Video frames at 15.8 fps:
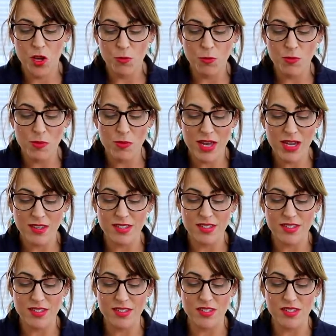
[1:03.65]
When we make
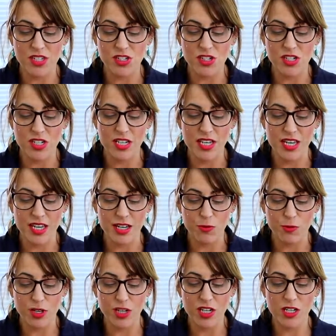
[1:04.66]
this incision in here,
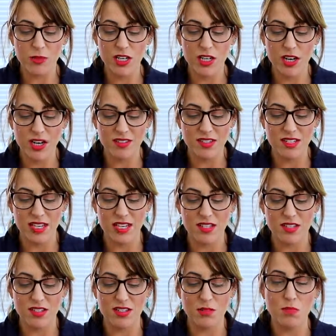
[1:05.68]
we're going to be cutting
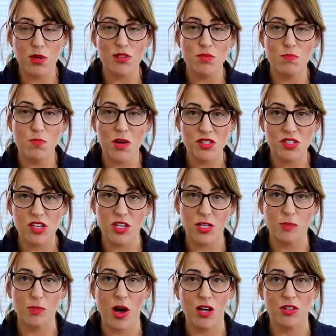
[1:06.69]
into the most
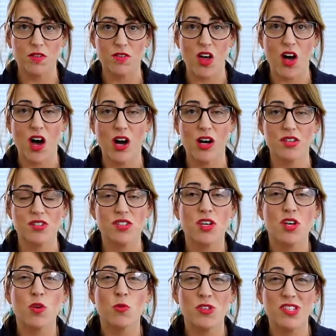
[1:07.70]
muscular part of the heart,
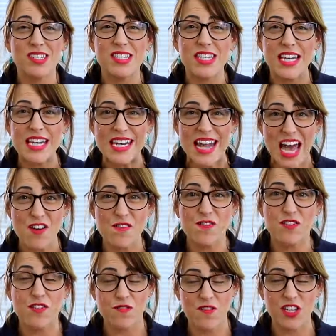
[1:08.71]
which is the
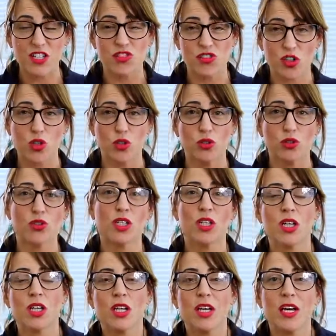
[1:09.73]
left ventricle.
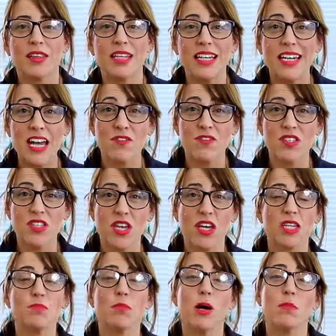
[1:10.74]
And the left
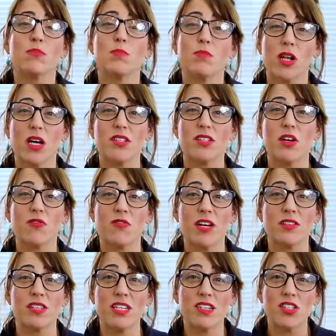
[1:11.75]
side pumps blood
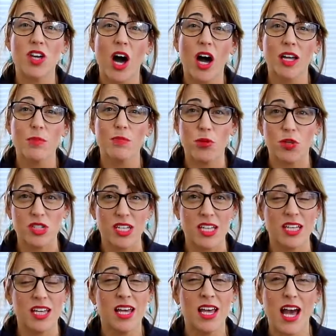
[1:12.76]
around the entire
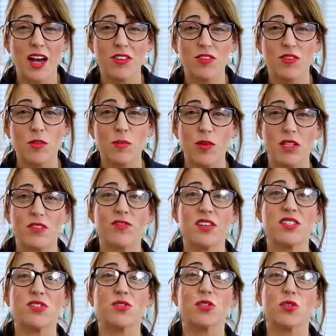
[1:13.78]
body out of the blood
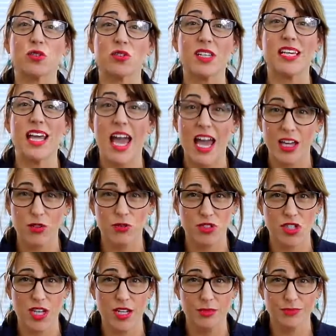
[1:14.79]
vessel called the
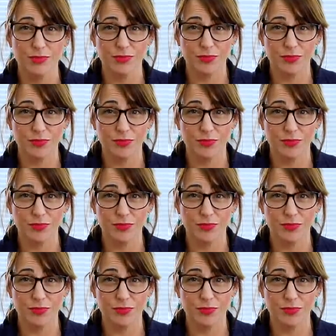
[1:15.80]
aorta.